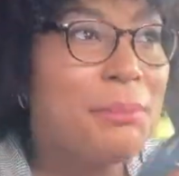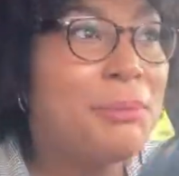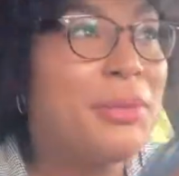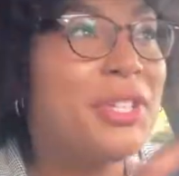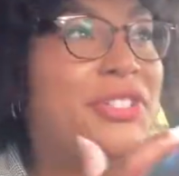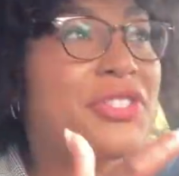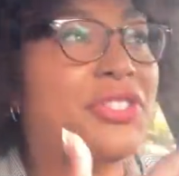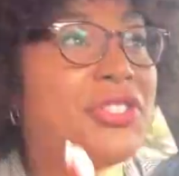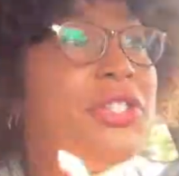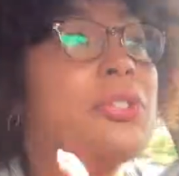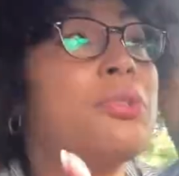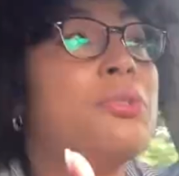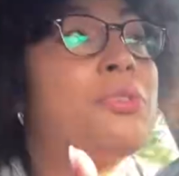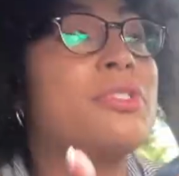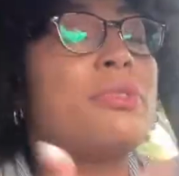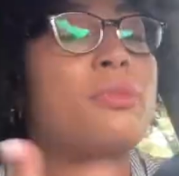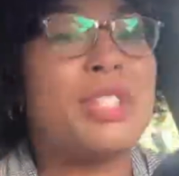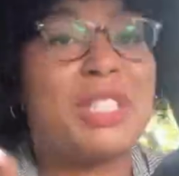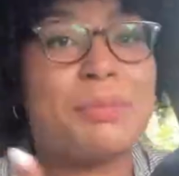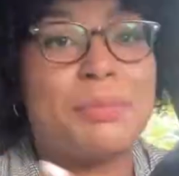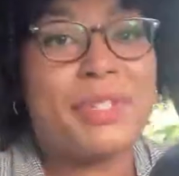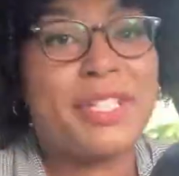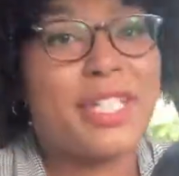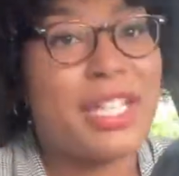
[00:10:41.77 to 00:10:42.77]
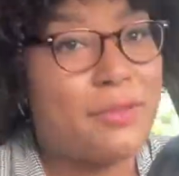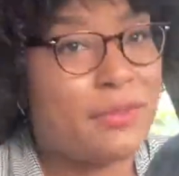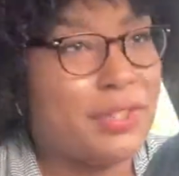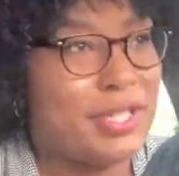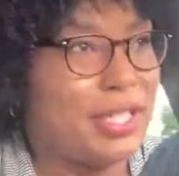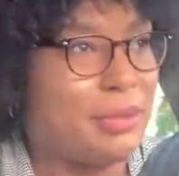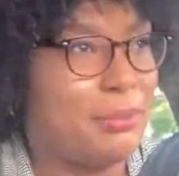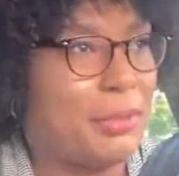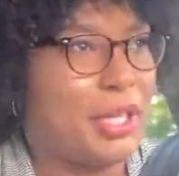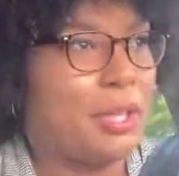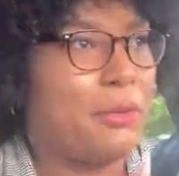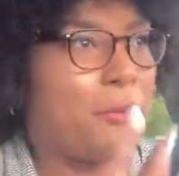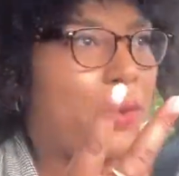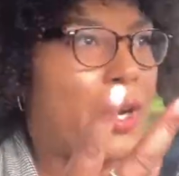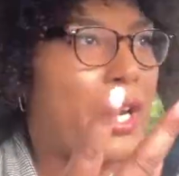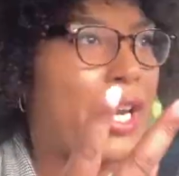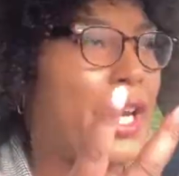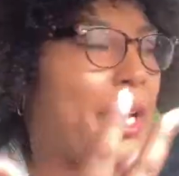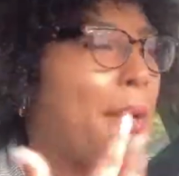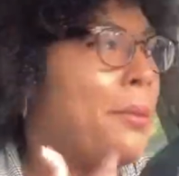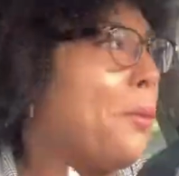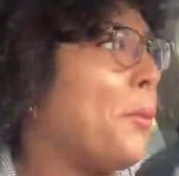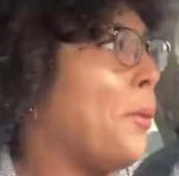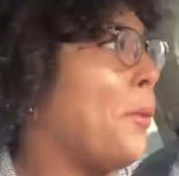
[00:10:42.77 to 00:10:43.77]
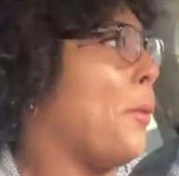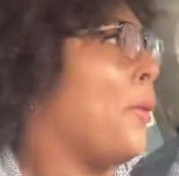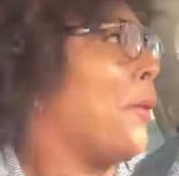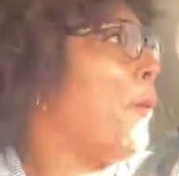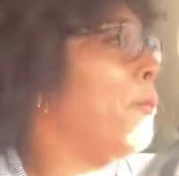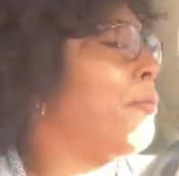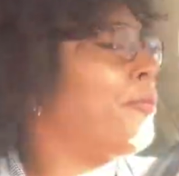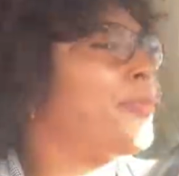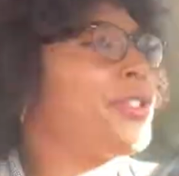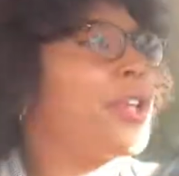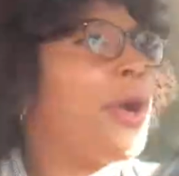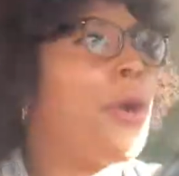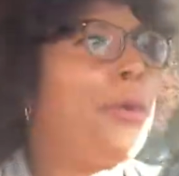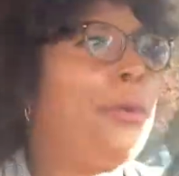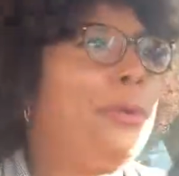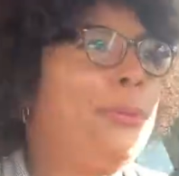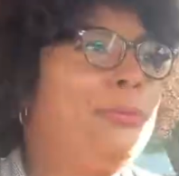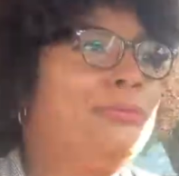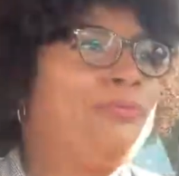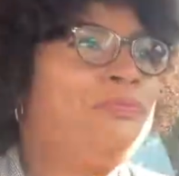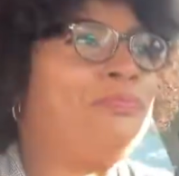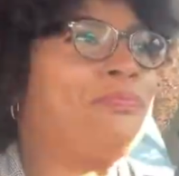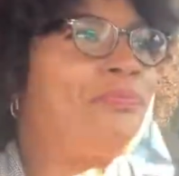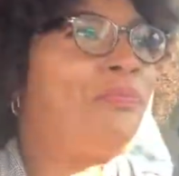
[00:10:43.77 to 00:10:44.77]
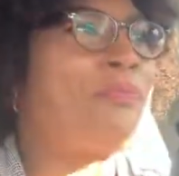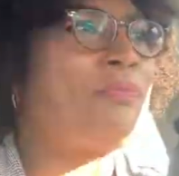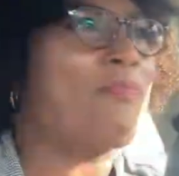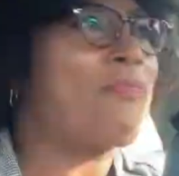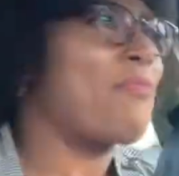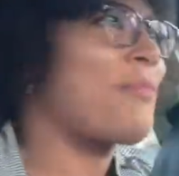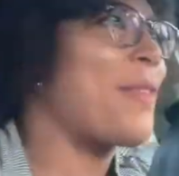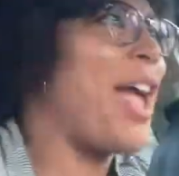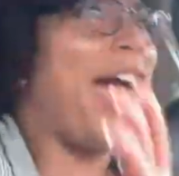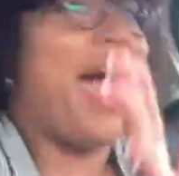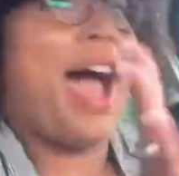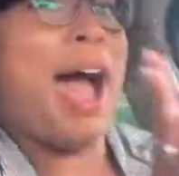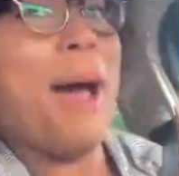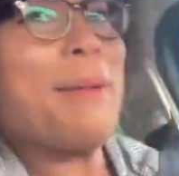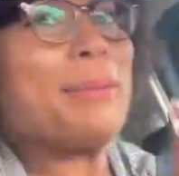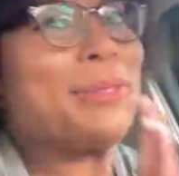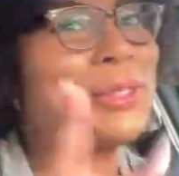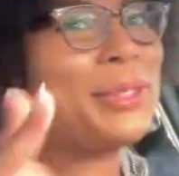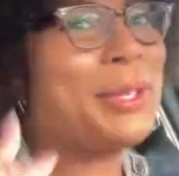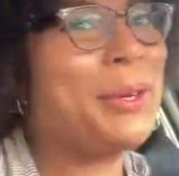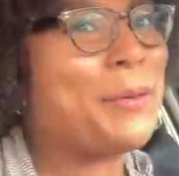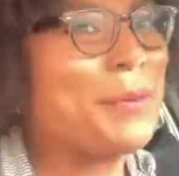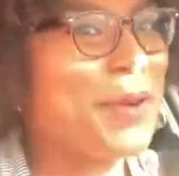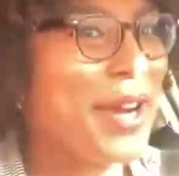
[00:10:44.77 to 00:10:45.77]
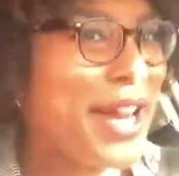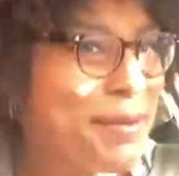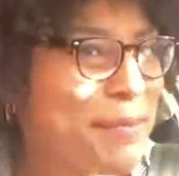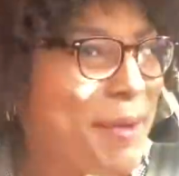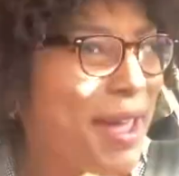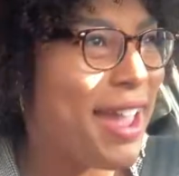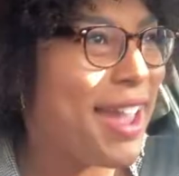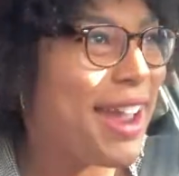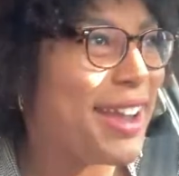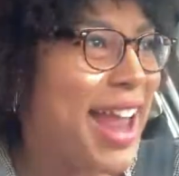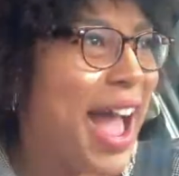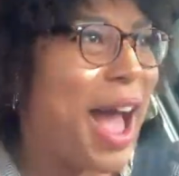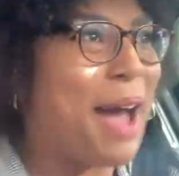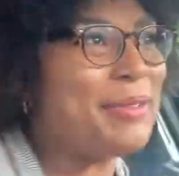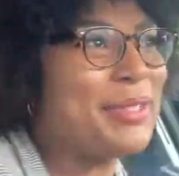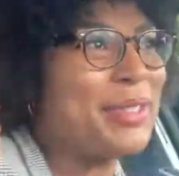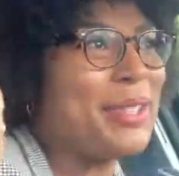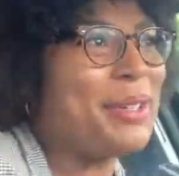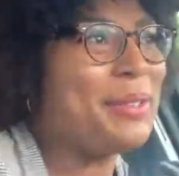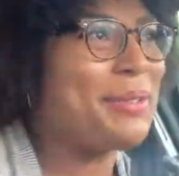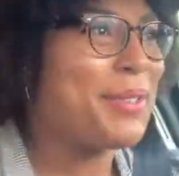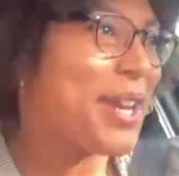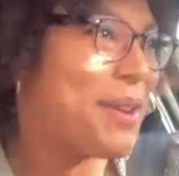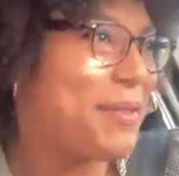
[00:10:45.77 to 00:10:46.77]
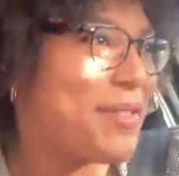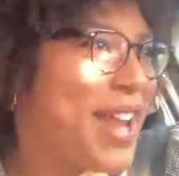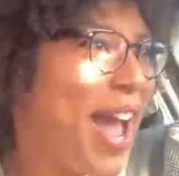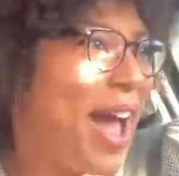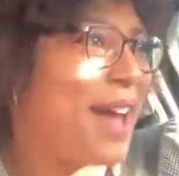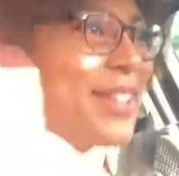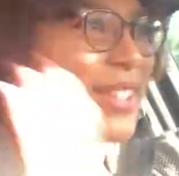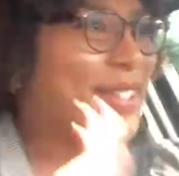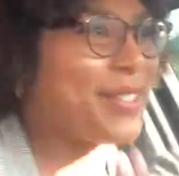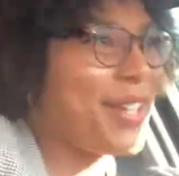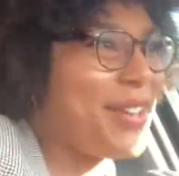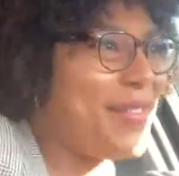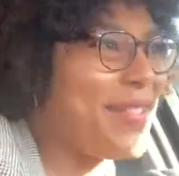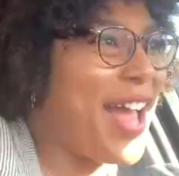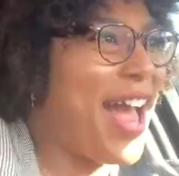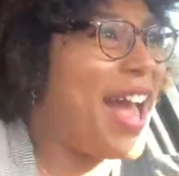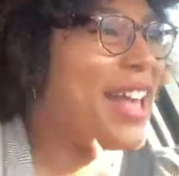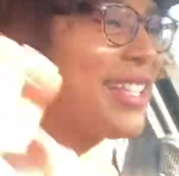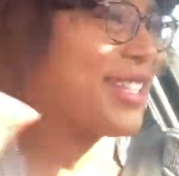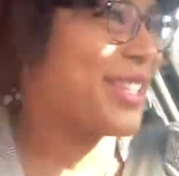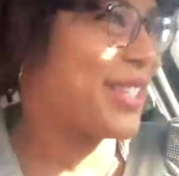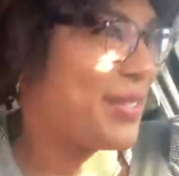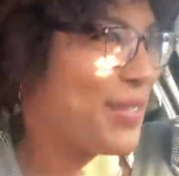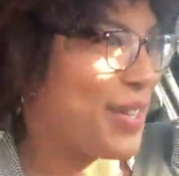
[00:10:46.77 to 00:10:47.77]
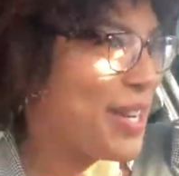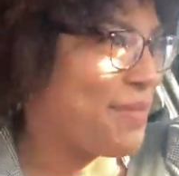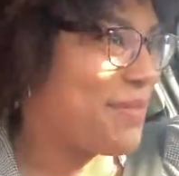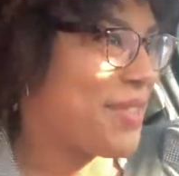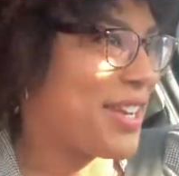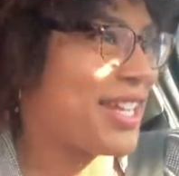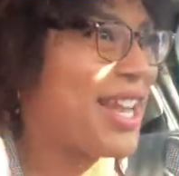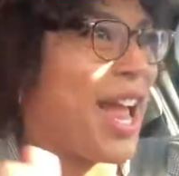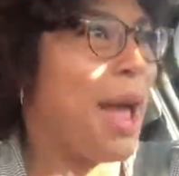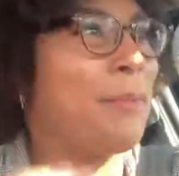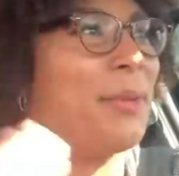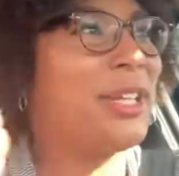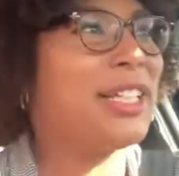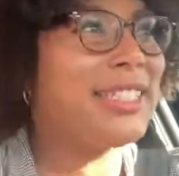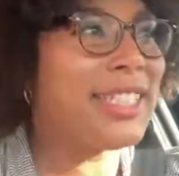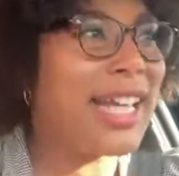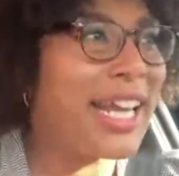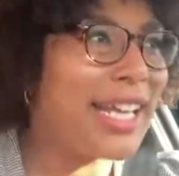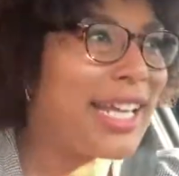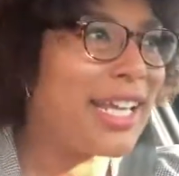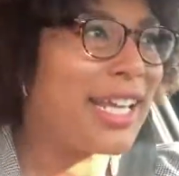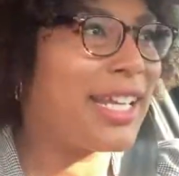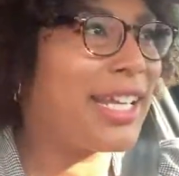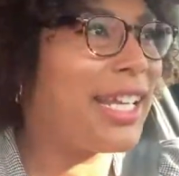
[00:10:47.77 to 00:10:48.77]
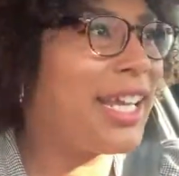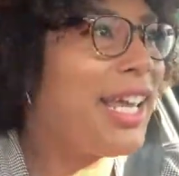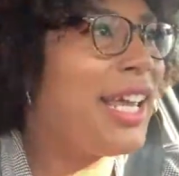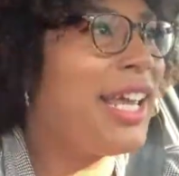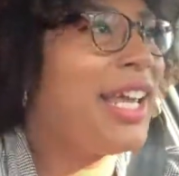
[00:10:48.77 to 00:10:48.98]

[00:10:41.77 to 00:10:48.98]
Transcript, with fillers: misuse what's been given to me, right? So I'm screaming. I'm screaming. I'm screaming. I'm screaming. I'm excited.